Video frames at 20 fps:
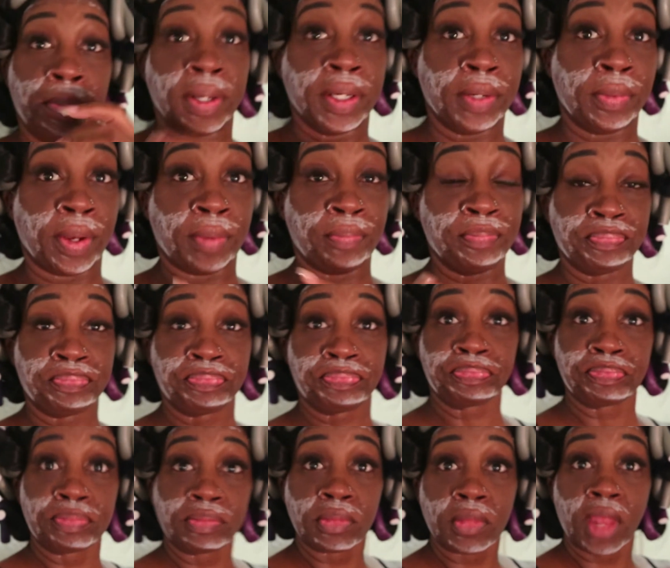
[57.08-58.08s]
but anyway,
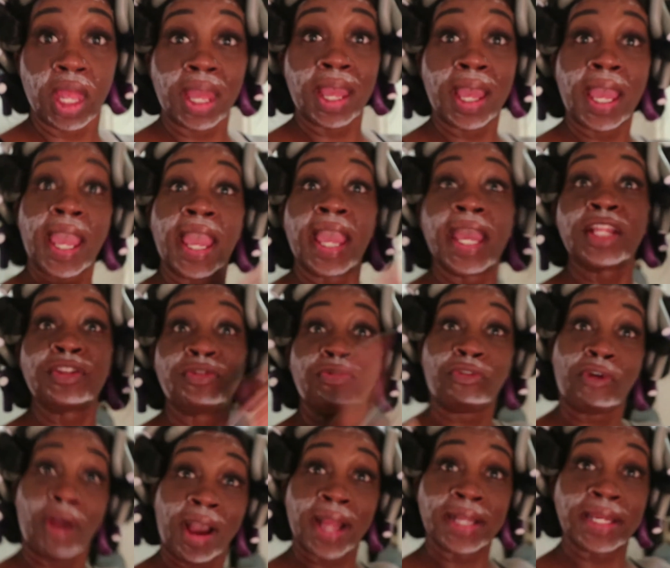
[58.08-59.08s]
it's
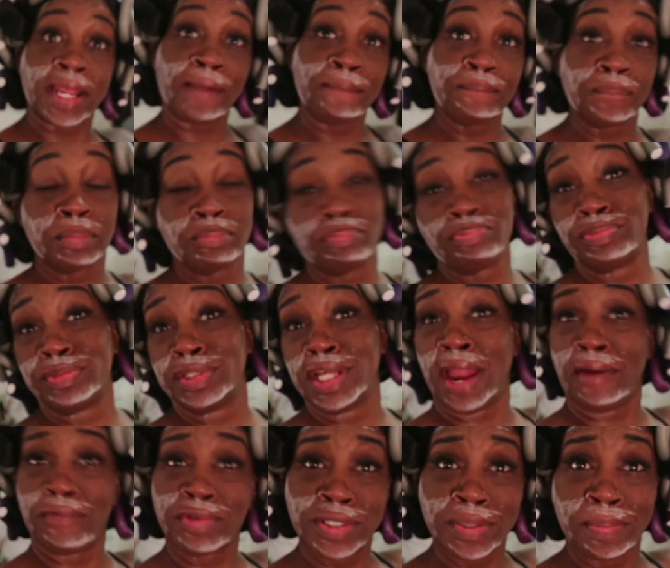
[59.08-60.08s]
Friday.
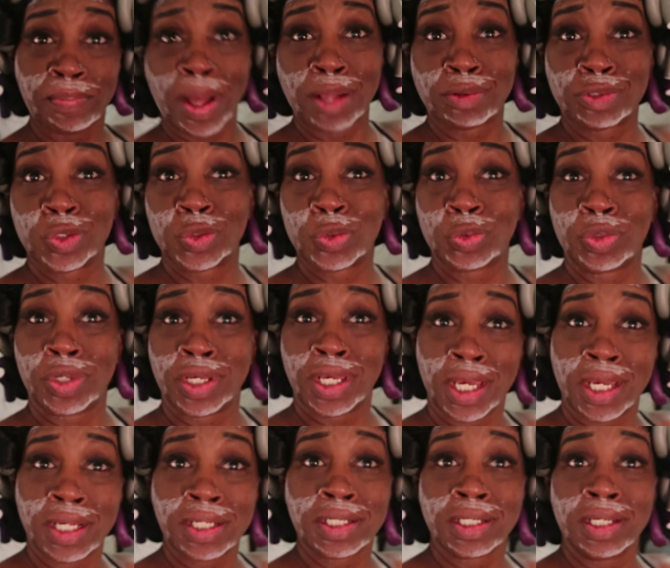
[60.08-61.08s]
Tabitha's is about to
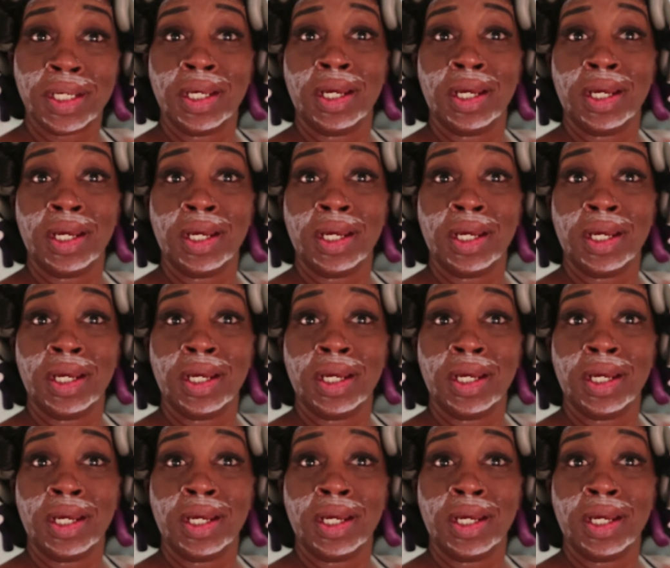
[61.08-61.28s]
get